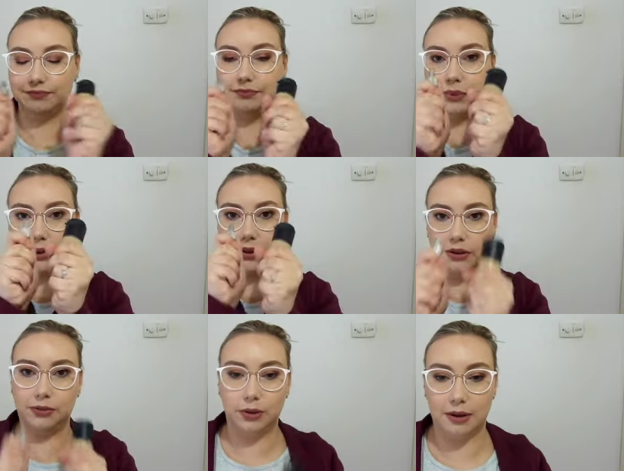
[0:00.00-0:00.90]

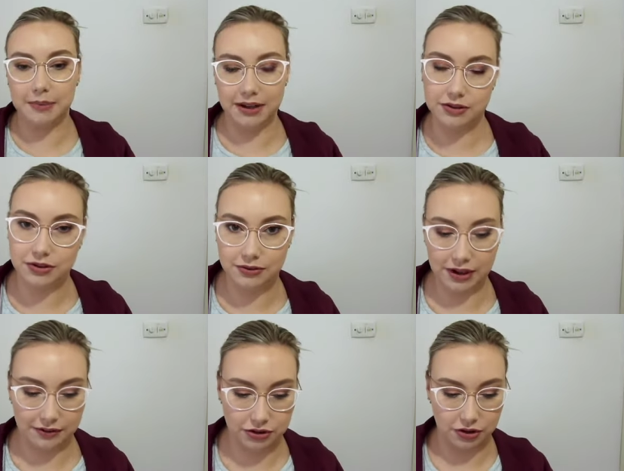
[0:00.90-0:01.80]
Beautiful combination if you
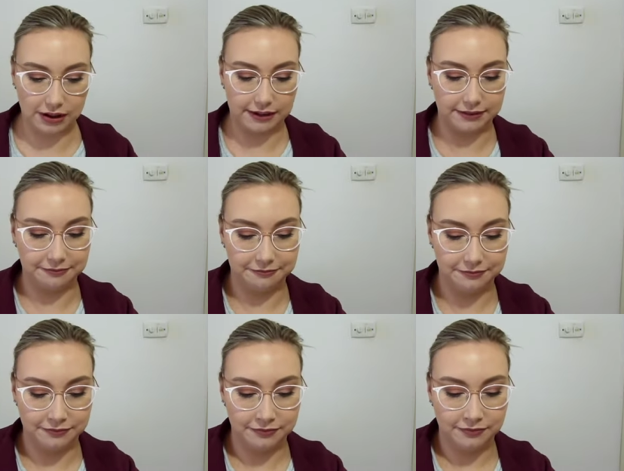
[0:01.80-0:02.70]
haven't tried it,
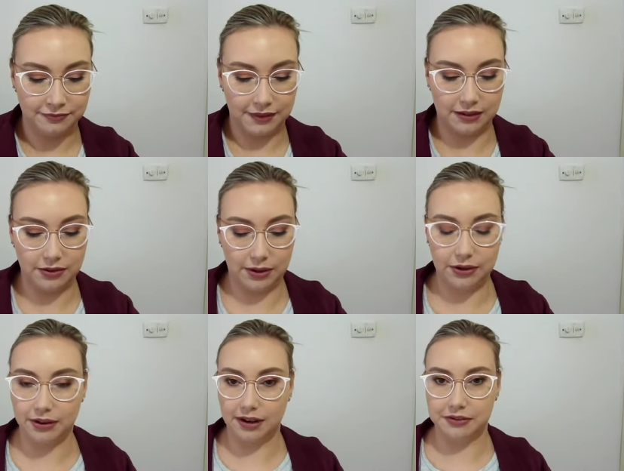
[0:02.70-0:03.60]
even though I
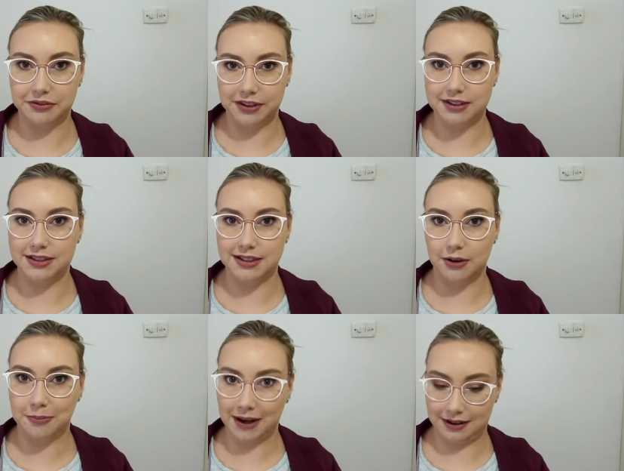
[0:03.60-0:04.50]
know Cover FX is
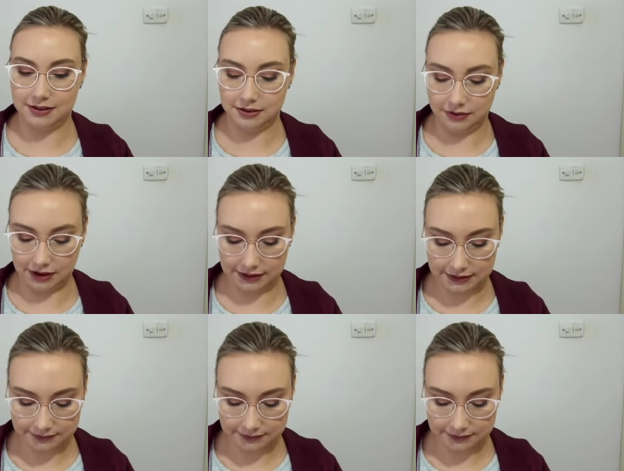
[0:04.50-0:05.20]
now a pain to find.